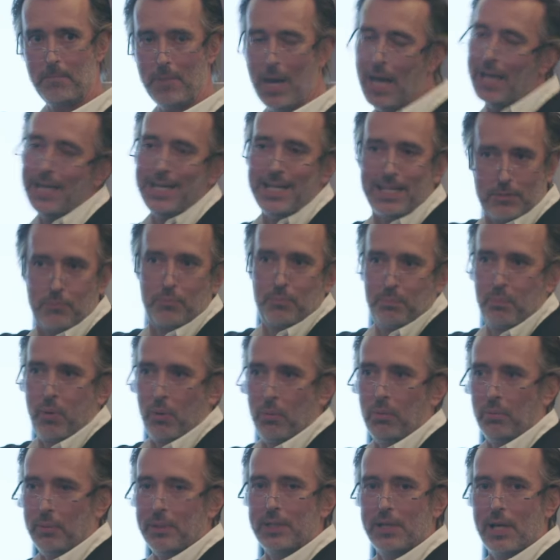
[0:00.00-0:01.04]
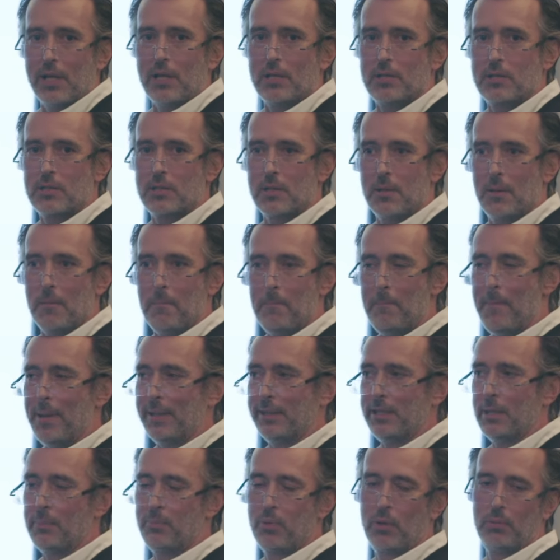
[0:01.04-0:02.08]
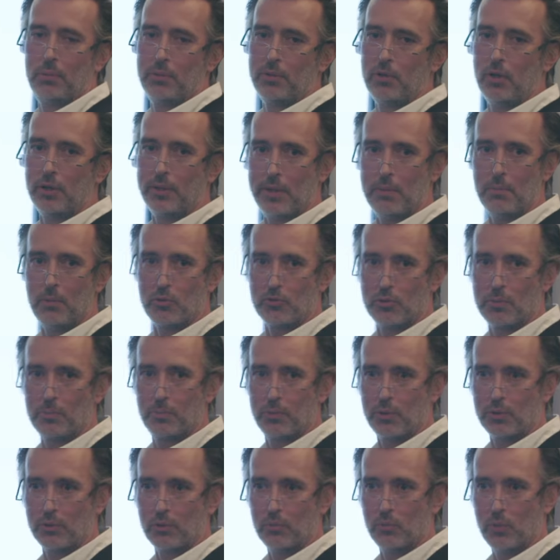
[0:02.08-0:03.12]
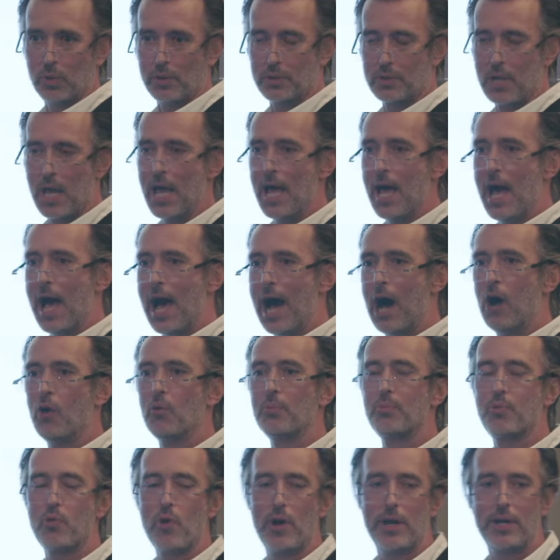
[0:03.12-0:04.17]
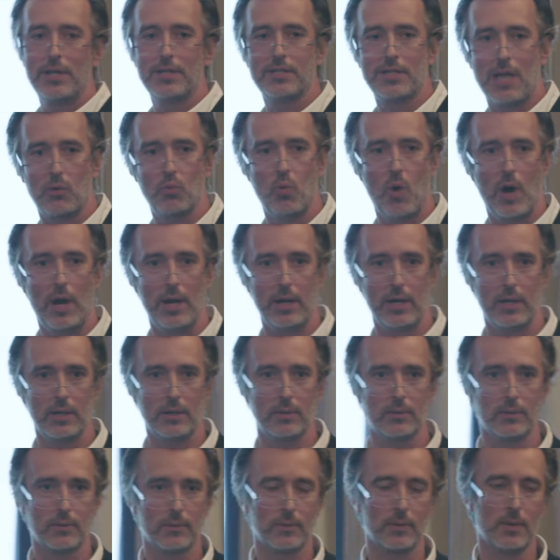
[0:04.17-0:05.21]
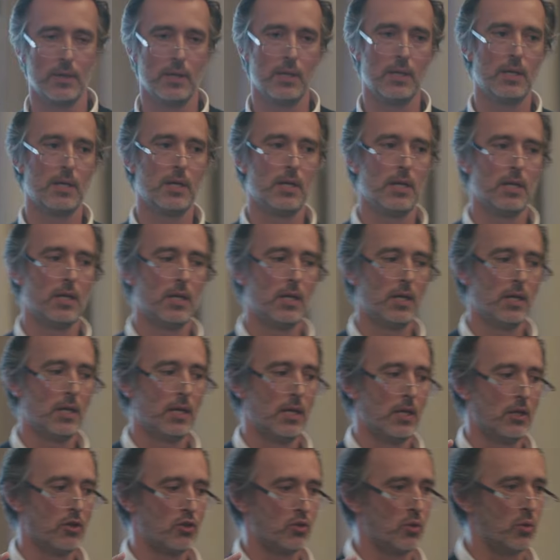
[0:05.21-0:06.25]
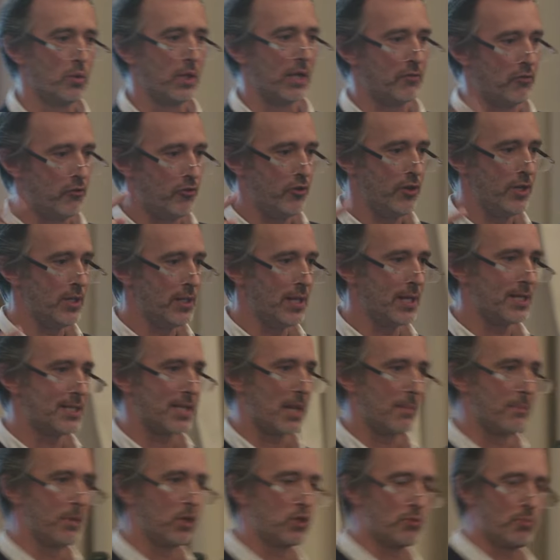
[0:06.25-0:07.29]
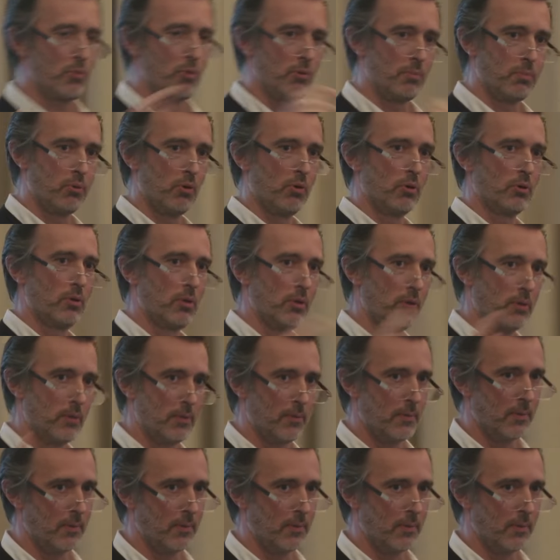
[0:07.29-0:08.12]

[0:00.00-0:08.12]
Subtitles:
And it probably does, but they're probably not the most important ones. Our brains are wired so that feelings are much more important